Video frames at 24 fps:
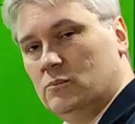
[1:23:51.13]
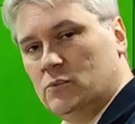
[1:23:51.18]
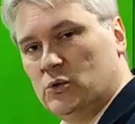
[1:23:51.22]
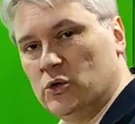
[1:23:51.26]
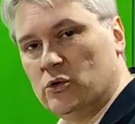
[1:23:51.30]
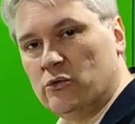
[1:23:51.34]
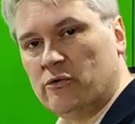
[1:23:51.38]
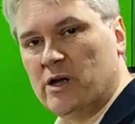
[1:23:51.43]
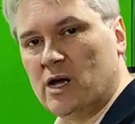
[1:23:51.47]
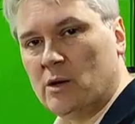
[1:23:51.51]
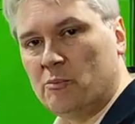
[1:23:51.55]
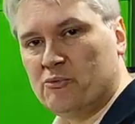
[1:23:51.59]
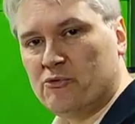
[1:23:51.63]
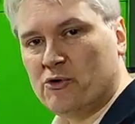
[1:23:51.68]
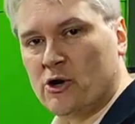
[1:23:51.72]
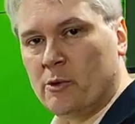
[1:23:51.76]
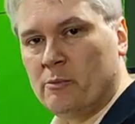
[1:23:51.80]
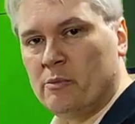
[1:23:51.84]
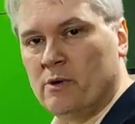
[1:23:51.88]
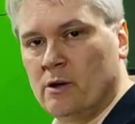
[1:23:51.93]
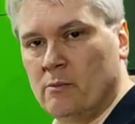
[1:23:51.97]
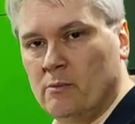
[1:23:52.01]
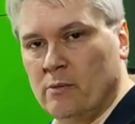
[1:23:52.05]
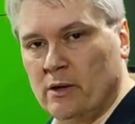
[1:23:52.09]
the real
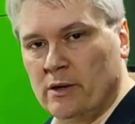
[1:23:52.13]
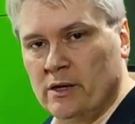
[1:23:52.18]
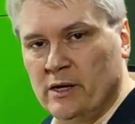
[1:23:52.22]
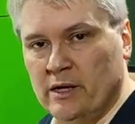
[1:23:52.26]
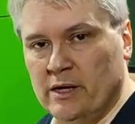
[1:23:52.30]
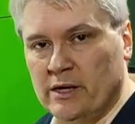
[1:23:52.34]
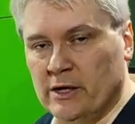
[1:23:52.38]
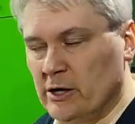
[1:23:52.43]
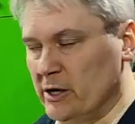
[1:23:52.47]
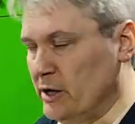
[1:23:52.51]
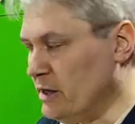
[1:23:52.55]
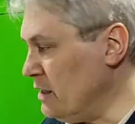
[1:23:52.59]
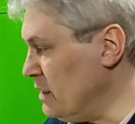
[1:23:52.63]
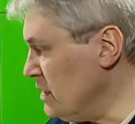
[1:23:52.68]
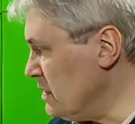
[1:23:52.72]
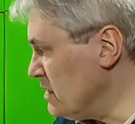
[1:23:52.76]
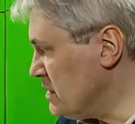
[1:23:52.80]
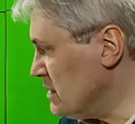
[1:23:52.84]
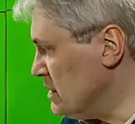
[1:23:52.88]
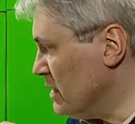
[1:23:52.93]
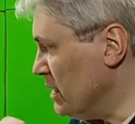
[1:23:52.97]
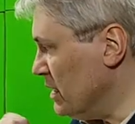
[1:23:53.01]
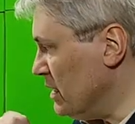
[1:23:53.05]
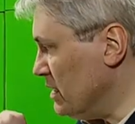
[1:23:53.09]
problem here
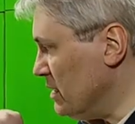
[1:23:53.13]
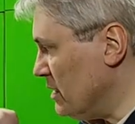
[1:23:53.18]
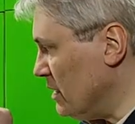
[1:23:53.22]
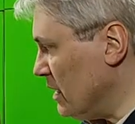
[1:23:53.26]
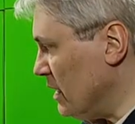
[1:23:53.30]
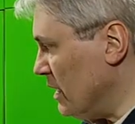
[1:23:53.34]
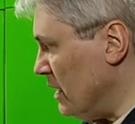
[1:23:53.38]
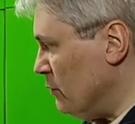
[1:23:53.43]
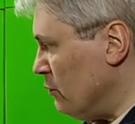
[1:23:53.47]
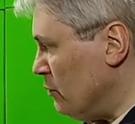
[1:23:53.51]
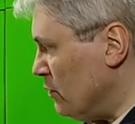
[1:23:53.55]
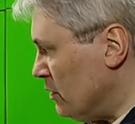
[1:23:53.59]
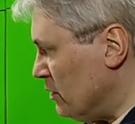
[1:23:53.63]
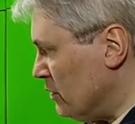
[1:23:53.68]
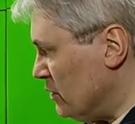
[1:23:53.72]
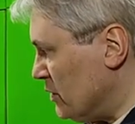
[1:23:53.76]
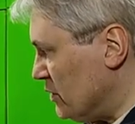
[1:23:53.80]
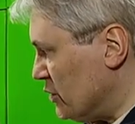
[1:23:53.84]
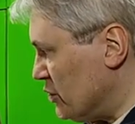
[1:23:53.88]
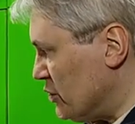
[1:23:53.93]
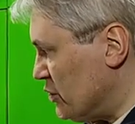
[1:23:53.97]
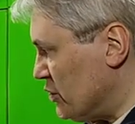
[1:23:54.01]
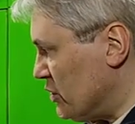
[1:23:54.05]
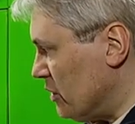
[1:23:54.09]
is that I
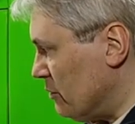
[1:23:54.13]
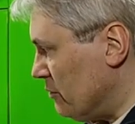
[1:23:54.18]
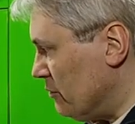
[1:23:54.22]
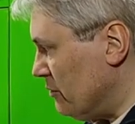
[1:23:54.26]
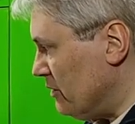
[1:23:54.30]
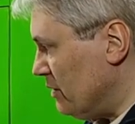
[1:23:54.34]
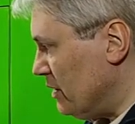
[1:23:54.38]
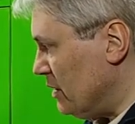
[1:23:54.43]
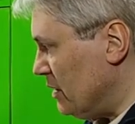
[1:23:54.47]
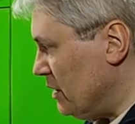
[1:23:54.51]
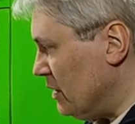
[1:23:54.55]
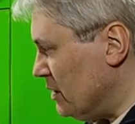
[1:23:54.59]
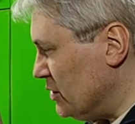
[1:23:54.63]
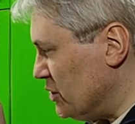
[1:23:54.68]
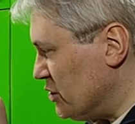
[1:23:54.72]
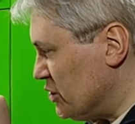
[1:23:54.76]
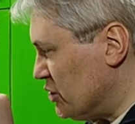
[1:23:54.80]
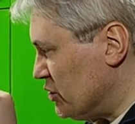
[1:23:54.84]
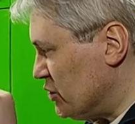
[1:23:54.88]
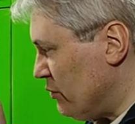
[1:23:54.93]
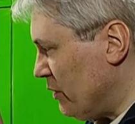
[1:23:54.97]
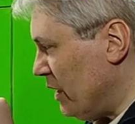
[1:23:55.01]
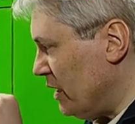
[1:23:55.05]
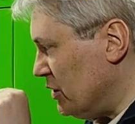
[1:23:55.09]
want something
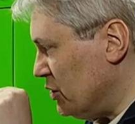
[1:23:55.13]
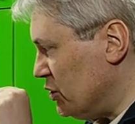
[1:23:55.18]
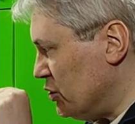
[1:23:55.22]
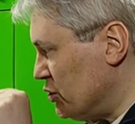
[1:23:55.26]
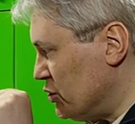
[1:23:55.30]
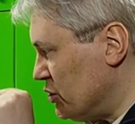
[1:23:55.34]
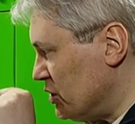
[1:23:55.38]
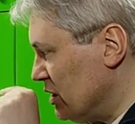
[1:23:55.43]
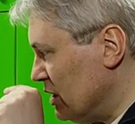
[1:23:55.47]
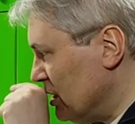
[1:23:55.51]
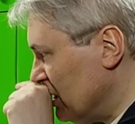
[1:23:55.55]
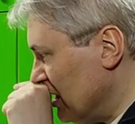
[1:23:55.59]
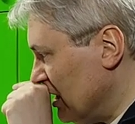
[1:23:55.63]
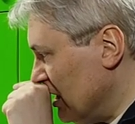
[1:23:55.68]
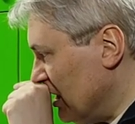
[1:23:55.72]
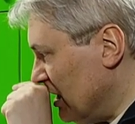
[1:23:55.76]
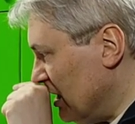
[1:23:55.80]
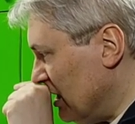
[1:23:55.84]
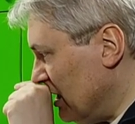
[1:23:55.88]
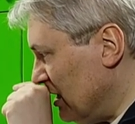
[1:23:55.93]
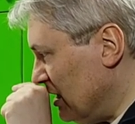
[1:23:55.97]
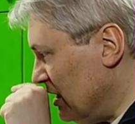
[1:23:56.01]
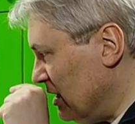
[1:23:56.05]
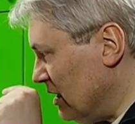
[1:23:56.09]
strange
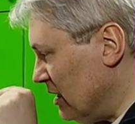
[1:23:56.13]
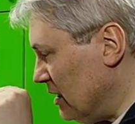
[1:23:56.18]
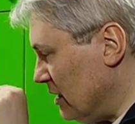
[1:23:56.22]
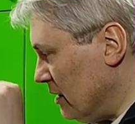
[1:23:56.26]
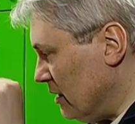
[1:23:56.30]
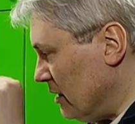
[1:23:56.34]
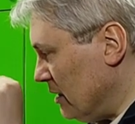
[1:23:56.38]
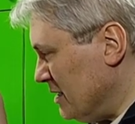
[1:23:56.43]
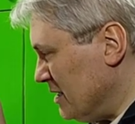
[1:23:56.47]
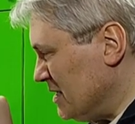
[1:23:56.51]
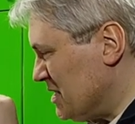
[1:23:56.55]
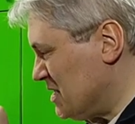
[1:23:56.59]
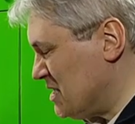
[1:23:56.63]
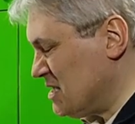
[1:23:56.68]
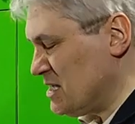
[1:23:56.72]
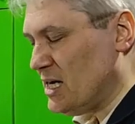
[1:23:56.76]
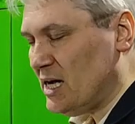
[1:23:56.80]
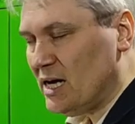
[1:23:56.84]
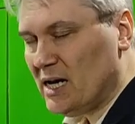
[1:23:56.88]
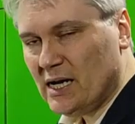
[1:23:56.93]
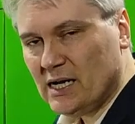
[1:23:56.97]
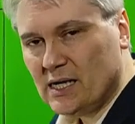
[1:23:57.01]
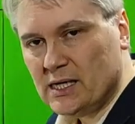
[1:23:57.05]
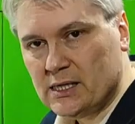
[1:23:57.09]
uh,
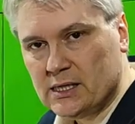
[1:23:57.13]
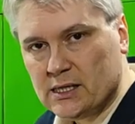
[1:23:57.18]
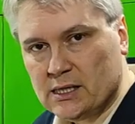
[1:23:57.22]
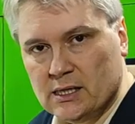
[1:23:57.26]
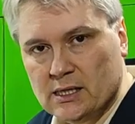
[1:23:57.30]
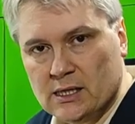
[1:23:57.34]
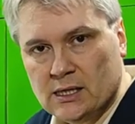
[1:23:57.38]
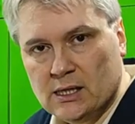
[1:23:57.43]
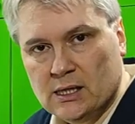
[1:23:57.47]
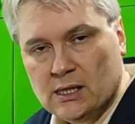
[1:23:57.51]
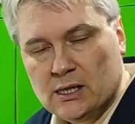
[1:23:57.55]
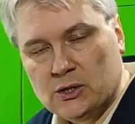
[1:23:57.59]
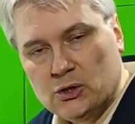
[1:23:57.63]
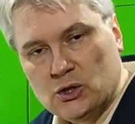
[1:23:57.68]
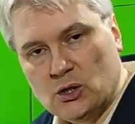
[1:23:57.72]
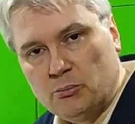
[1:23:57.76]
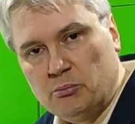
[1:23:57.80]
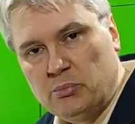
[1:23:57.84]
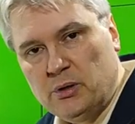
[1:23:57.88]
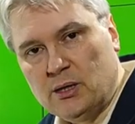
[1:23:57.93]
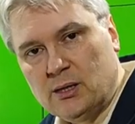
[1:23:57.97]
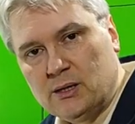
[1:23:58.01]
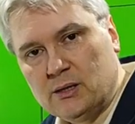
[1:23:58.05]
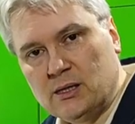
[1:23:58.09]
inside the
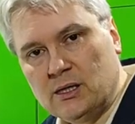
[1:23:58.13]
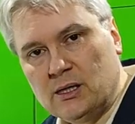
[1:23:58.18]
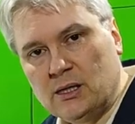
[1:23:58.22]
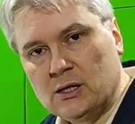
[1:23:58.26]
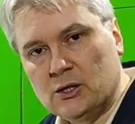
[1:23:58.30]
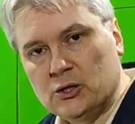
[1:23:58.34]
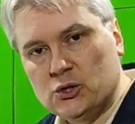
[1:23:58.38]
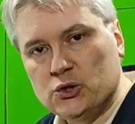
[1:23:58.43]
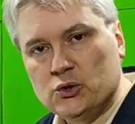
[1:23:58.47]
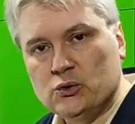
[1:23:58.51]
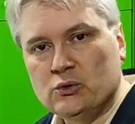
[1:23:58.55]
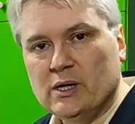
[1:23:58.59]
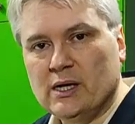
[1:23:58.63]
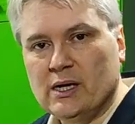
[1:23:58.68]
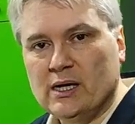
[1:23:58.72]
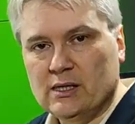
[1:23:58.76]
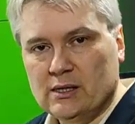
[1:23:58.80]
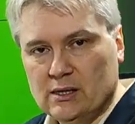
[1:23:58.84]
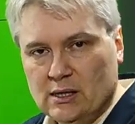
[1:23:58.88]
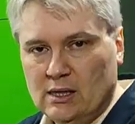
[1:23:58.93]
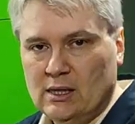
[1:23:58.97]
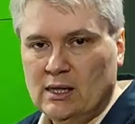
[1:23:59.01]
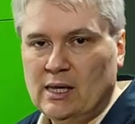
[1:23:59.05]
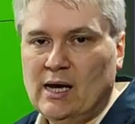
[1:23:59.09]
building to
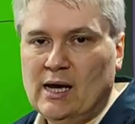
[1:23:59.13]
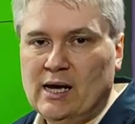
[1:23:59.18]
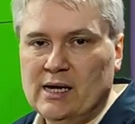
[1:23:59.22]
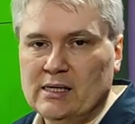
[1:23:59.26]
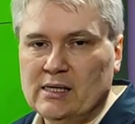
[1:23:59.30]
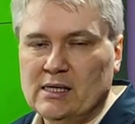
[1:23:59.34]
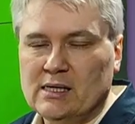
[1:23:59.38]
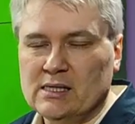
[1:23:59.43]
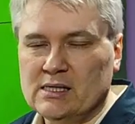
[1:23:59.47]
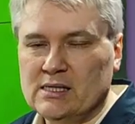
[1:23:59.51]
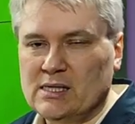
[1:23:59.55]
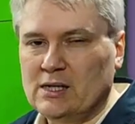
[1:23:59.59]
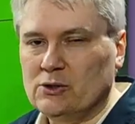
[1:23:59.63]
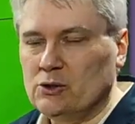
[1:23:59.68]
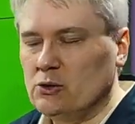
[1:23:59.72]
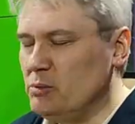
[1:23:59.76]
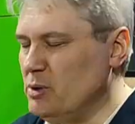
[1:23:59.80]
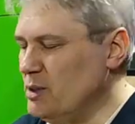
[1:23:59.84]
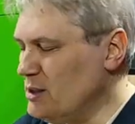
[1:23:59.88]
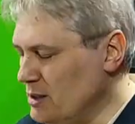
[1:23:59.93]
get light inside the